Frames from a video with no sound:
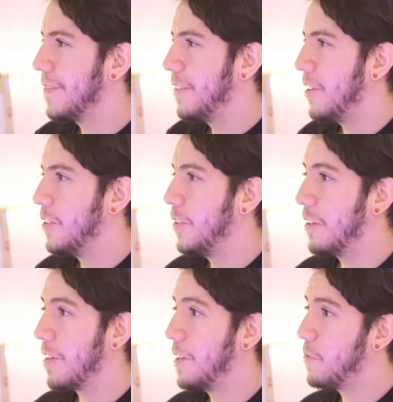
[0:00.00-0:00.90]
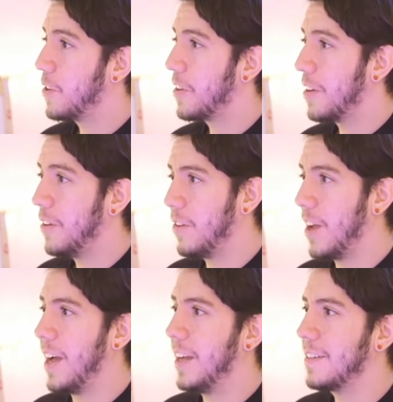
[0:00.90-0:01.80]
You're doing great work, love you
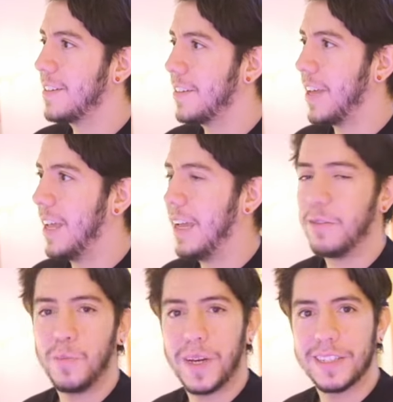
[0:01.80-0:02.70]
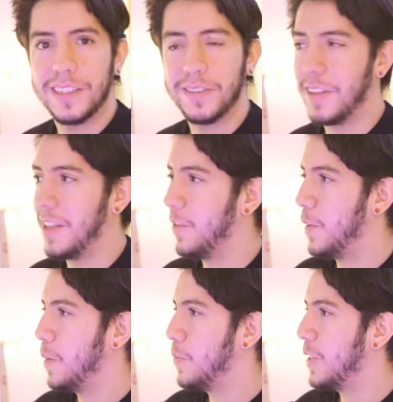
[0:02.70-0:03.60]
guys. Okay, I will pass it to the
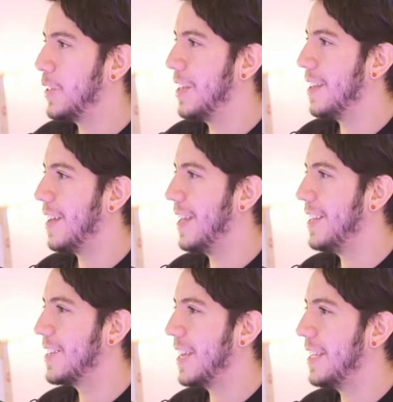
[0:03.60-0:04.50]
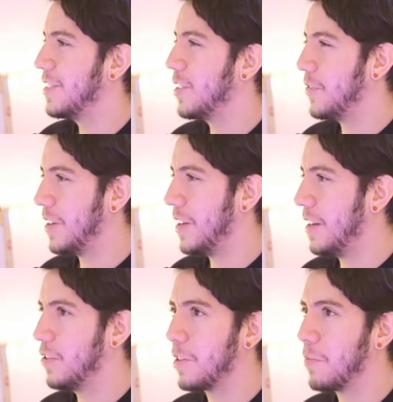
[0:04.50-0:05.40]
developers. Any chance of add a
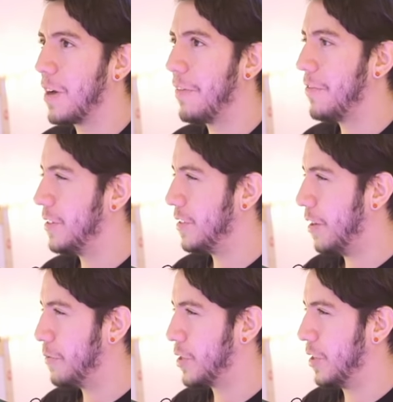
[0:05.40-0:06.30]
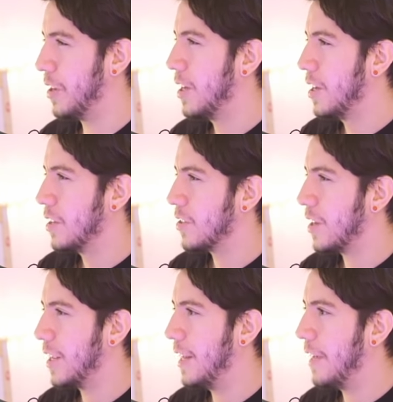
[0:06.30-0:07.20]
user preference option so that
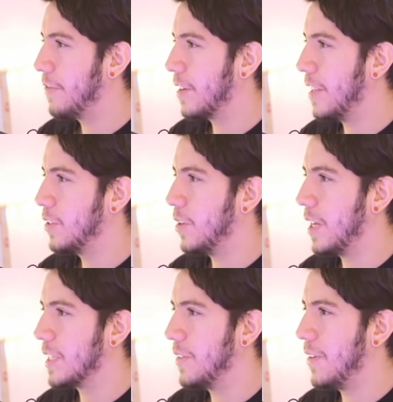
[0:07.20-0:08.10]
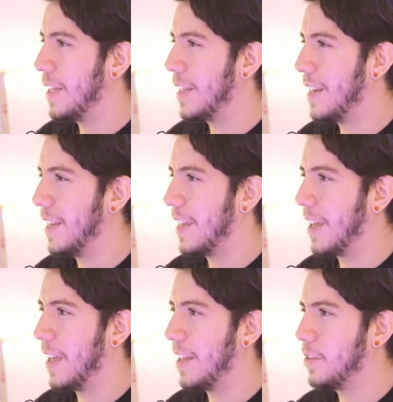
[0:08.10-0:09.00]
I left click to activate, click
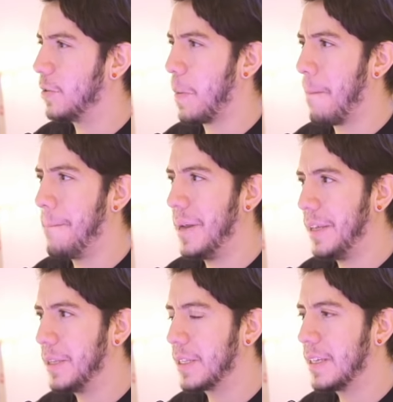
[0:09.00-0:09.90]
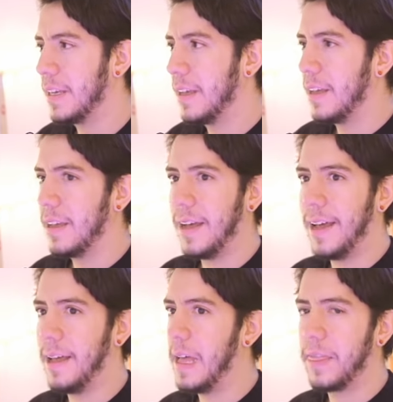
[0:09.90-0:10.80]
again to complete?
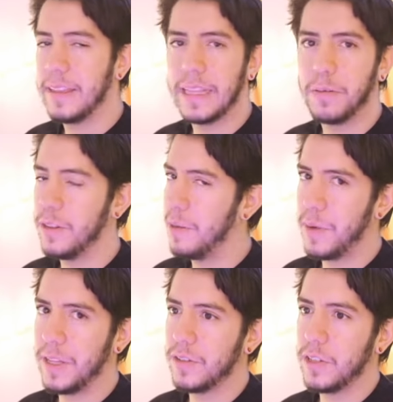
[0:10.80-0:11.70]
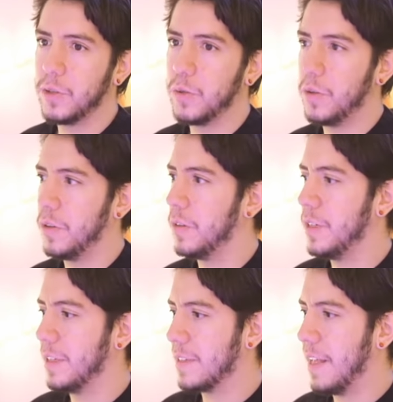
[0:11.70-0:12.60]
I think that will depend on the tool
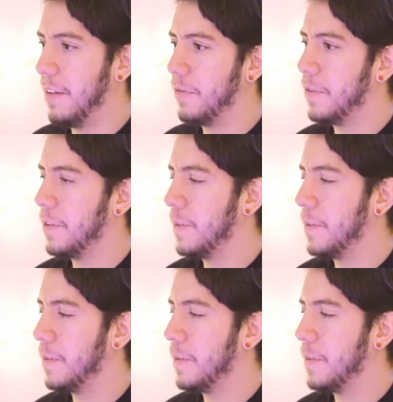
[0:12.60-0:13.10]
itself.